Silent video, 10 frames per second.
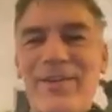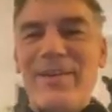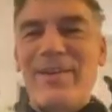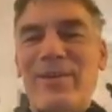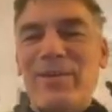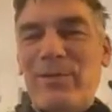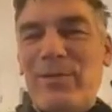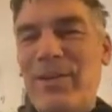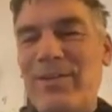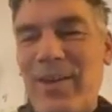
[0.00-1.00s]
uh,
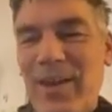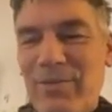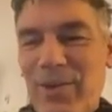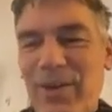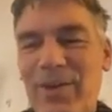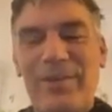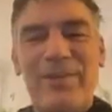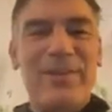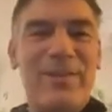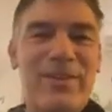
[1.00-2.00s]
kids have
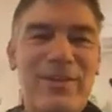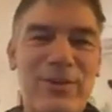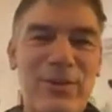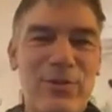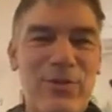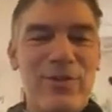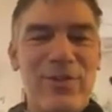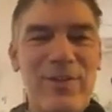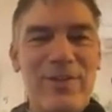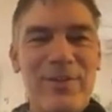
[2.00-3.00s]
here in, in the
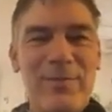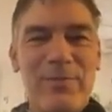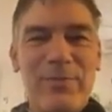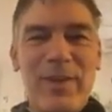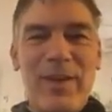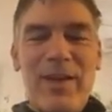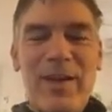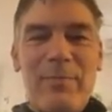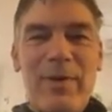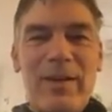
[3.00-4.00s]
universities.
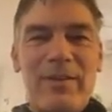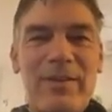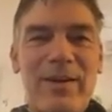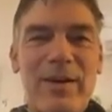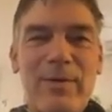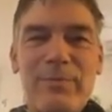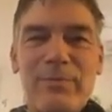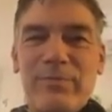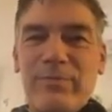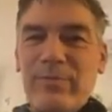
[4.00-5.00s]
But
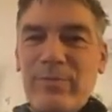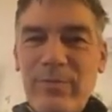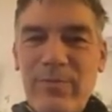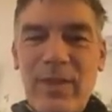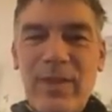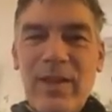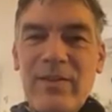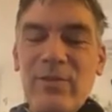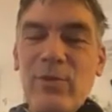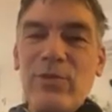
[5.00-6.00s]
um,
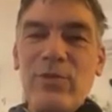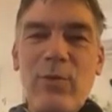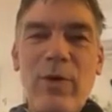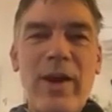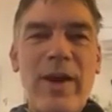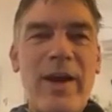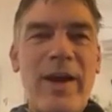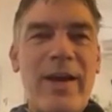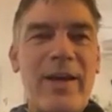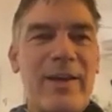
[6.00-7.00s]
that's also where
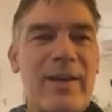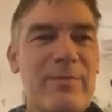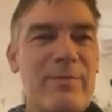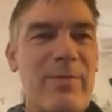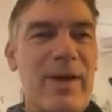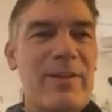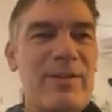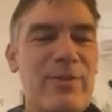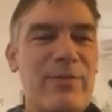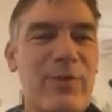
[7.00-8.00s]
I
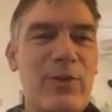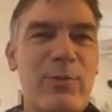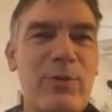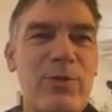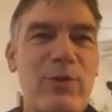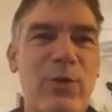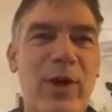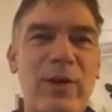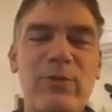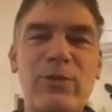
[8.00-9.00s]
met the first person who
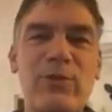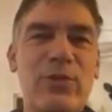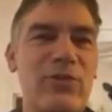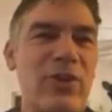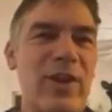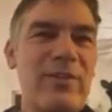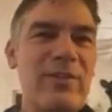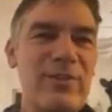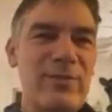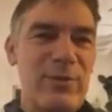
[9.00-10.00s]
actually took a
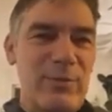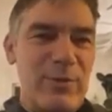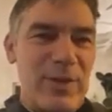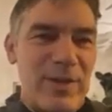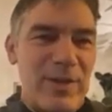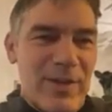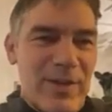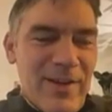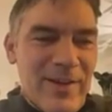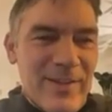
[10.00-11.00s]
chance with me.
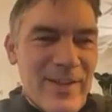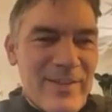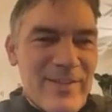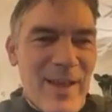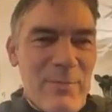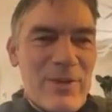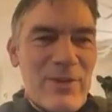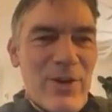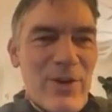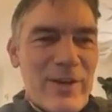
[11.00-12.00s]
That's Sami
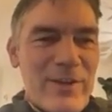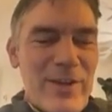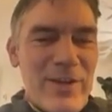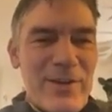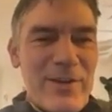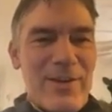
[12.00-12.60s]
Solanki,